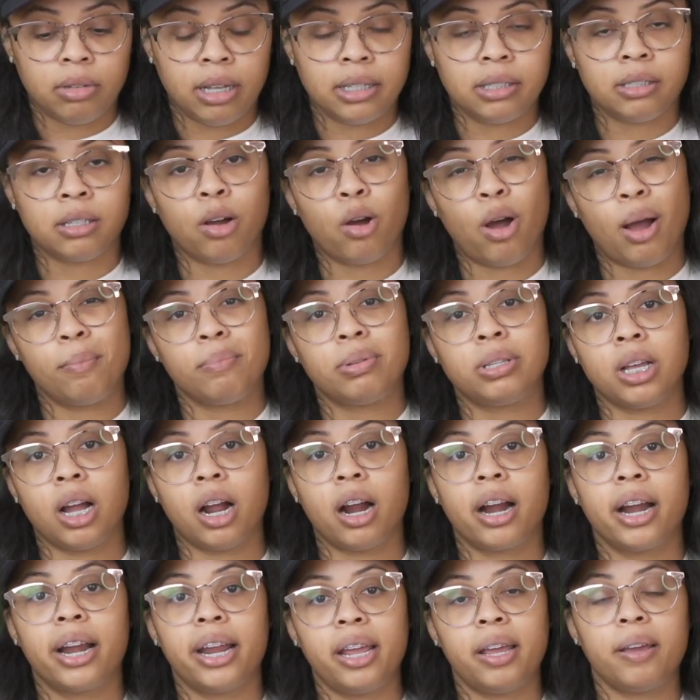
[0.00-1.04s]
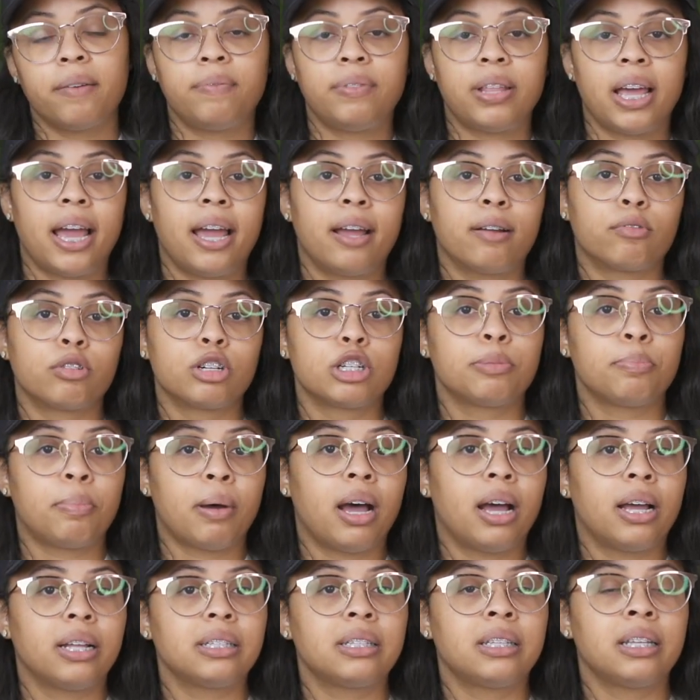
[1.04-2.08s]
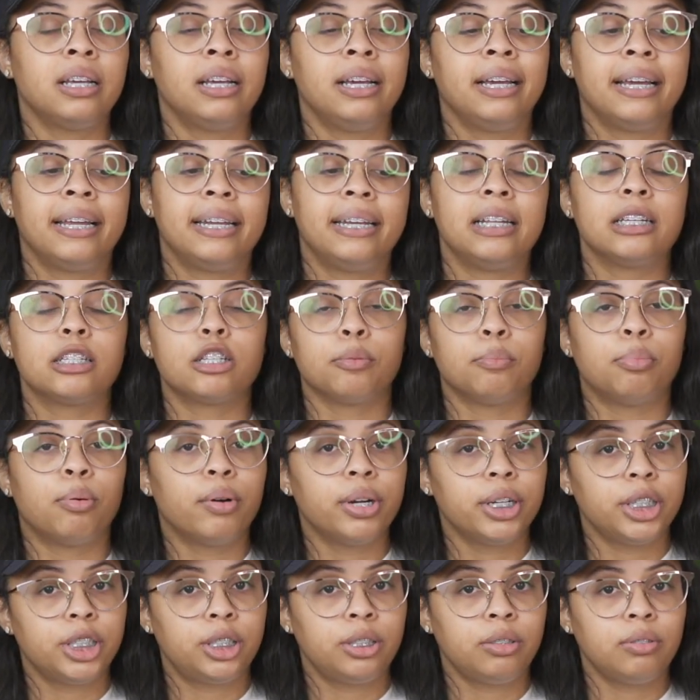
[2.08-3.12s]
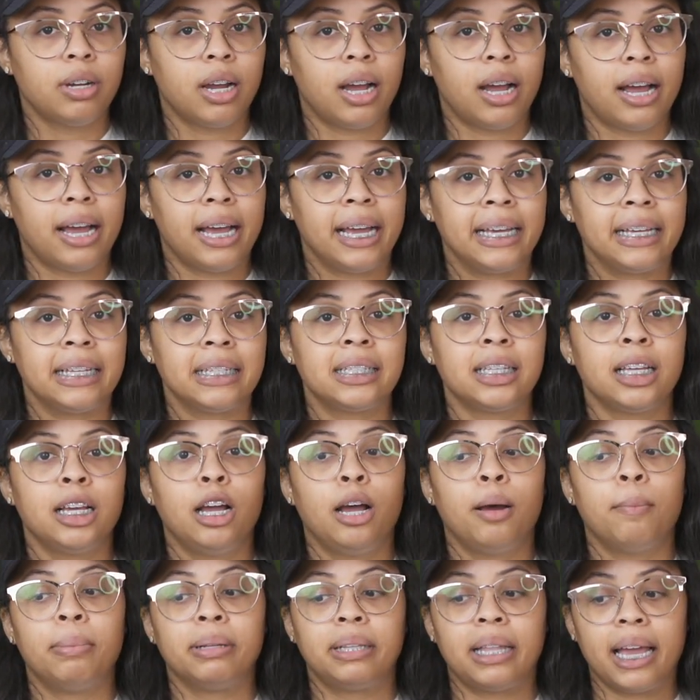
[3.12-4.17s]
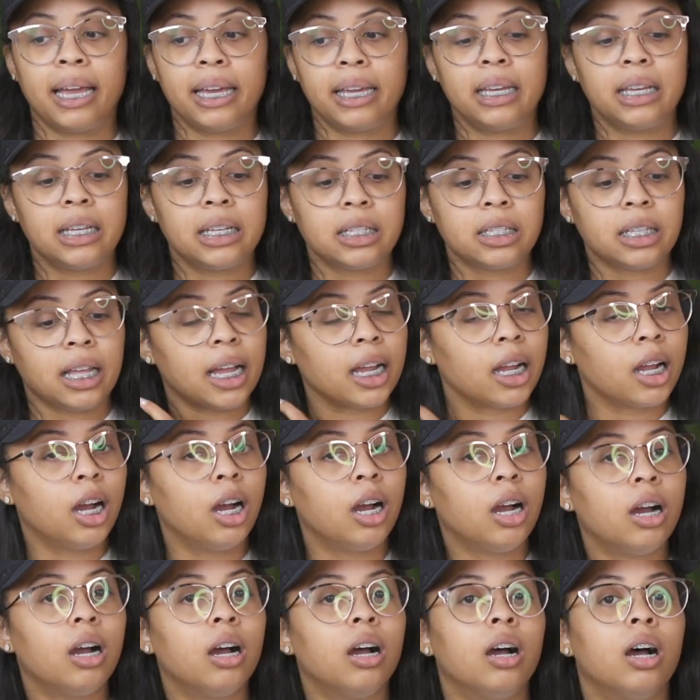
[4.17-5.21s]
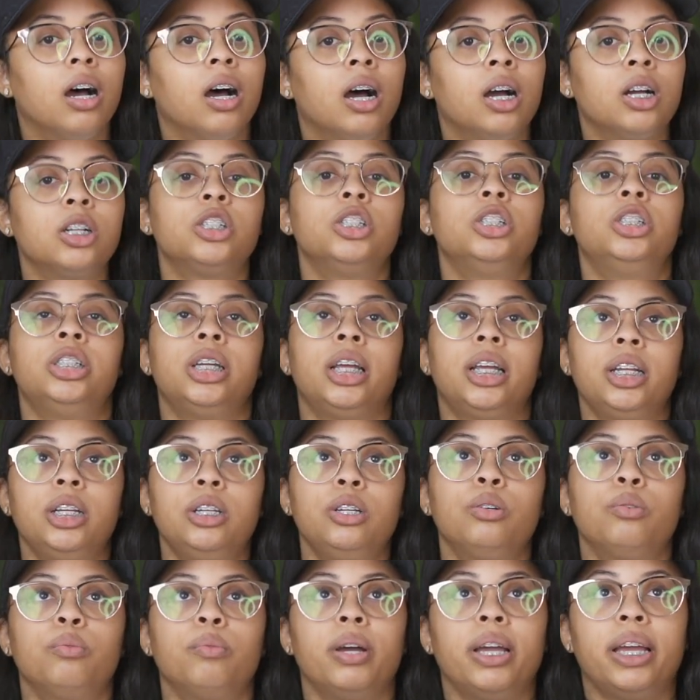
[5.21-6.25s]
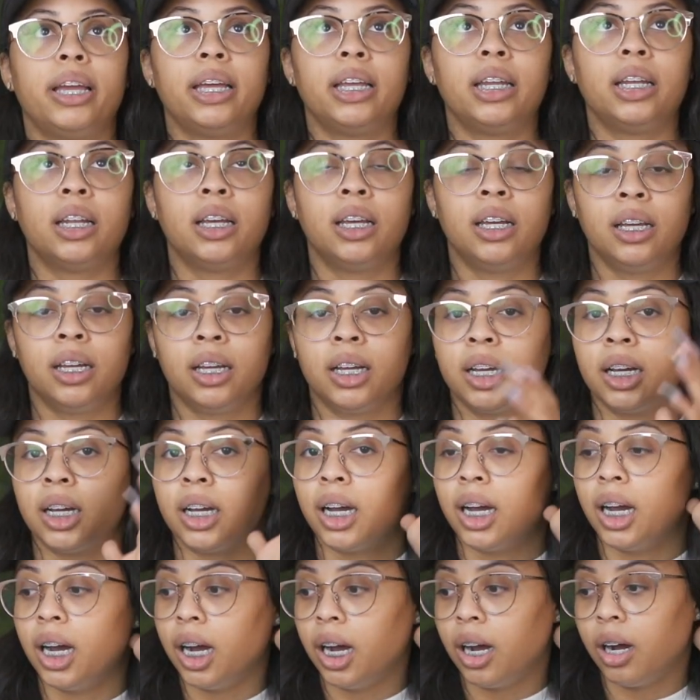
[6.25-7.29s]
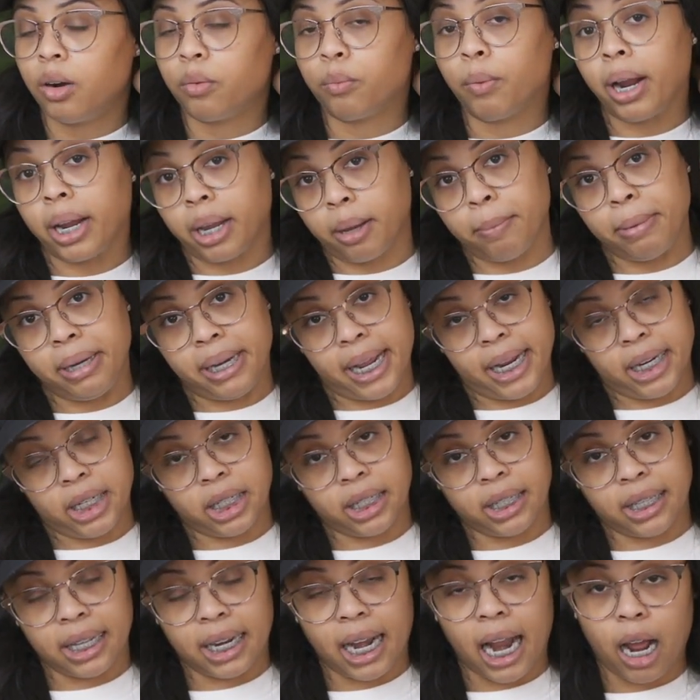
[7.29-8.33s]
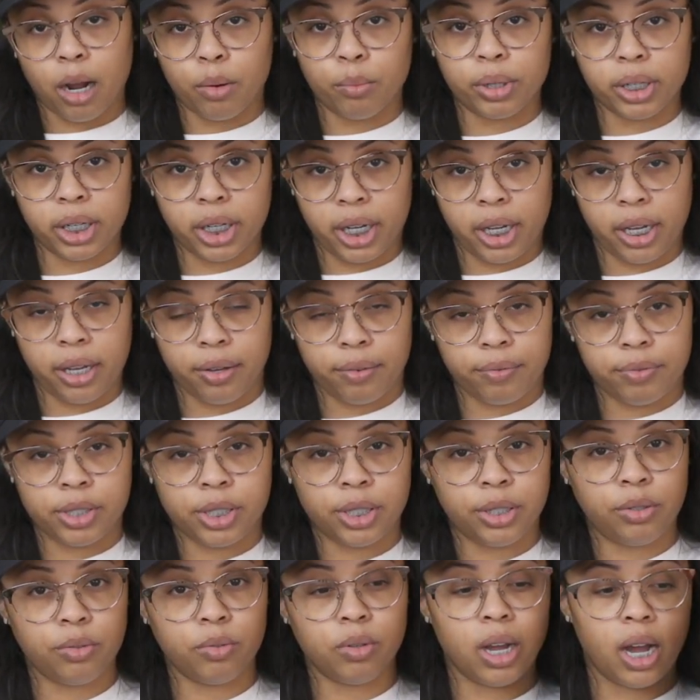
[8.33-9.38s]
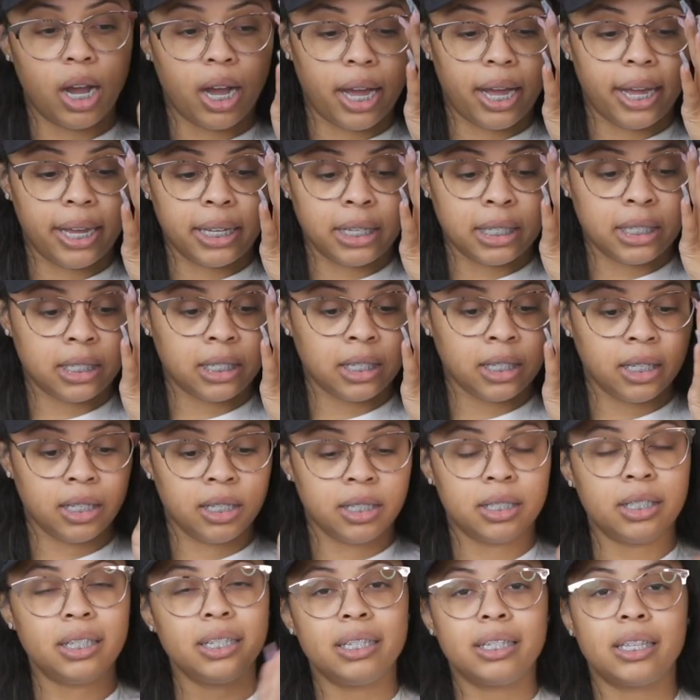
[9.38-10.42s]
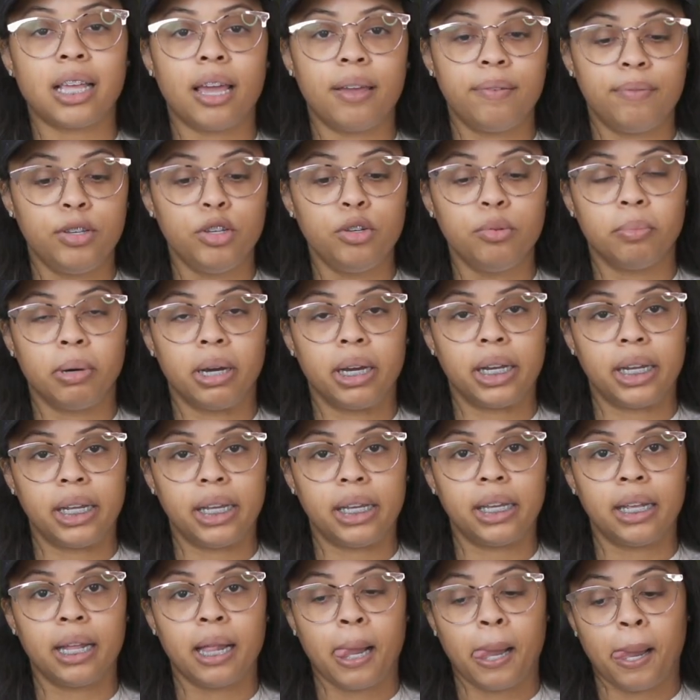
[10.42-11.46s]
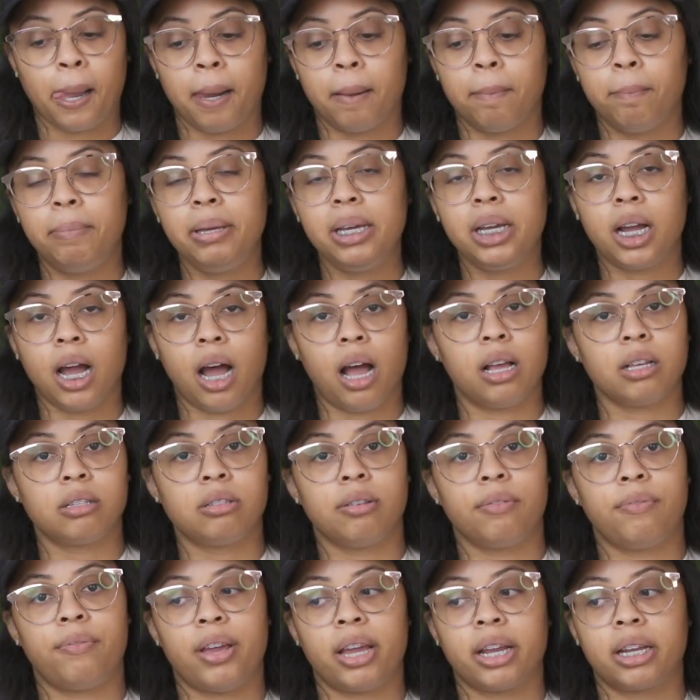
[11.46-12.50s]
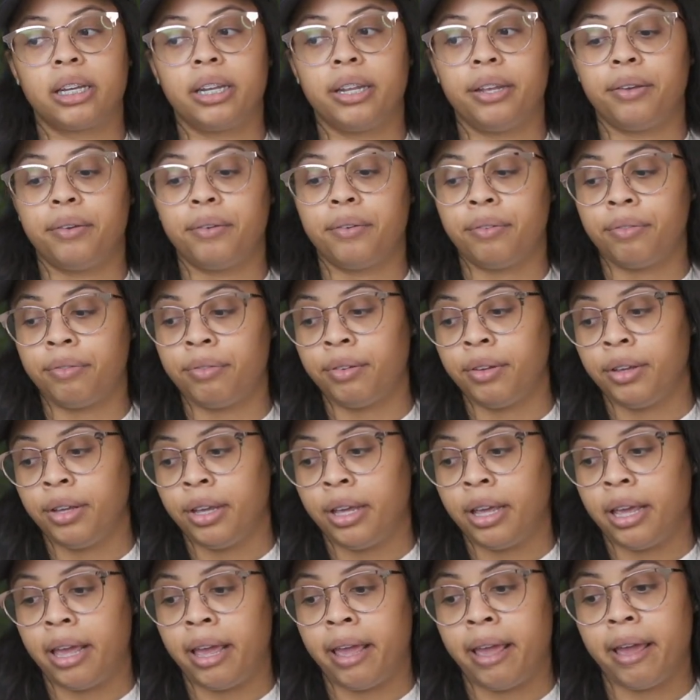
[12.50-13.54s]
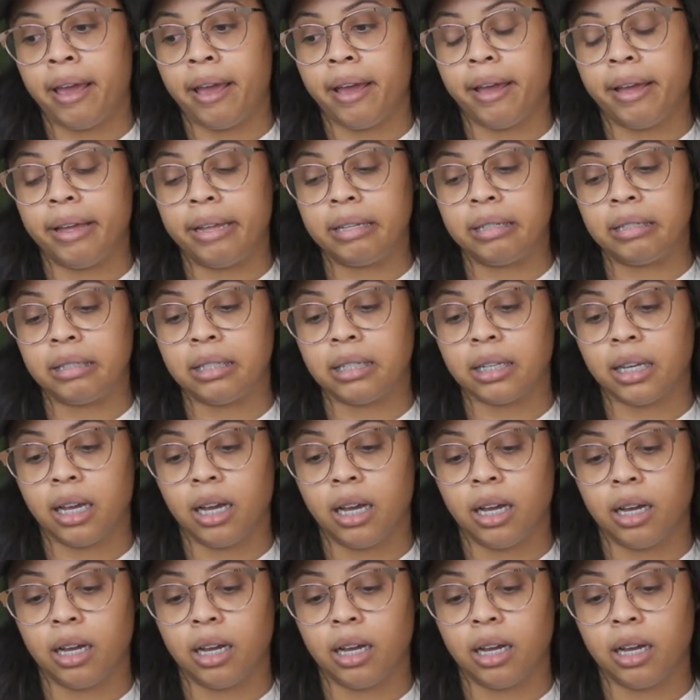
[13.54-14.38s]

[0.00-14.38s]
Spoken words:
So I'm sorry if that response disappoints you guys, but that is like a genuine recommendation that I would give to you guys to save you money, be cost effective, and